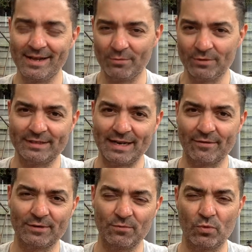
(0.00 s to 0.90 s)
it will set
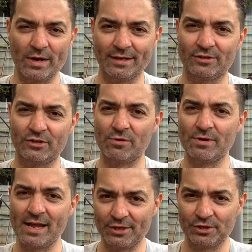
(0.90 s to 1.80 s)
off some weird
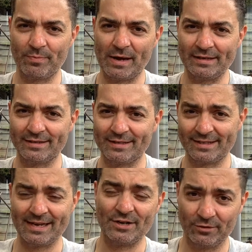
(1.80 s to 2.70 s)
Stonehenge based
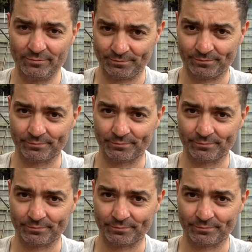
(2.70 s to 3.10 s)
signal